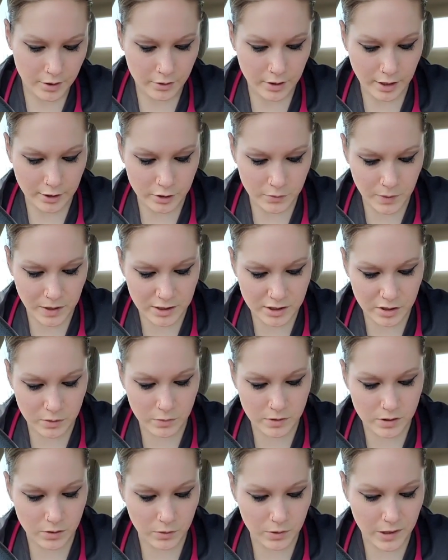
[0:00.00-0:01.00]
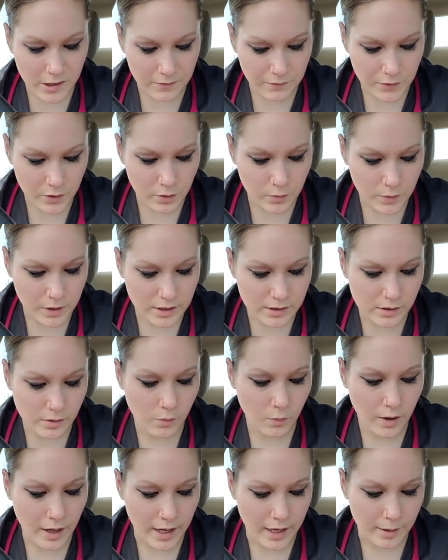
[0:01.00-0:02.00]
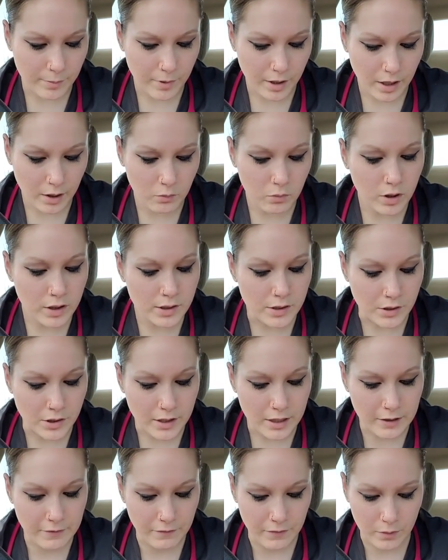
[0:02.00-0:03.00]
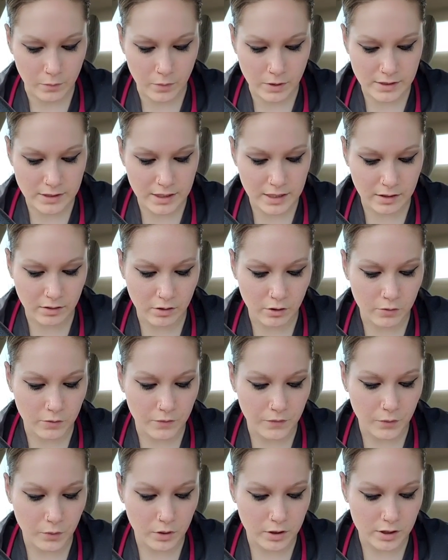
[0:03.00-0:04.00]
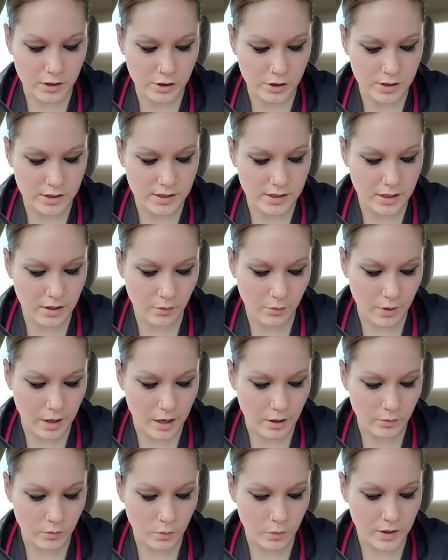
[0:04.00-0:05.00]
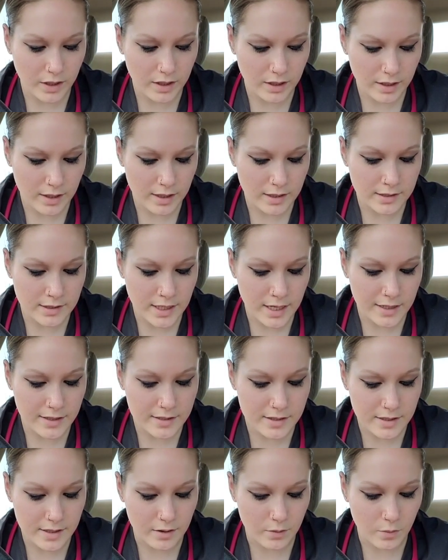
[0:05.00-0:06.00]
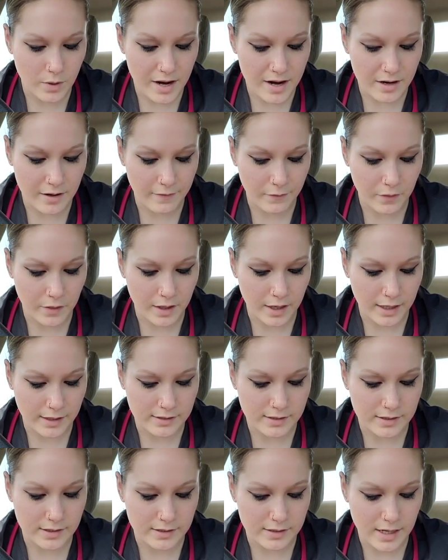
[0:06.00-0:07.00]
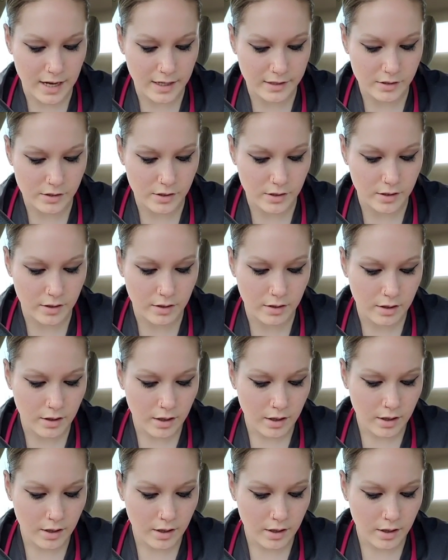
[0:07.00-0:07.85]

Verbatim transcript: Graduation was only a few weeks away, but I wondered if it wasn't a little foolish to sit around weak and tasty waiting for the next disaster.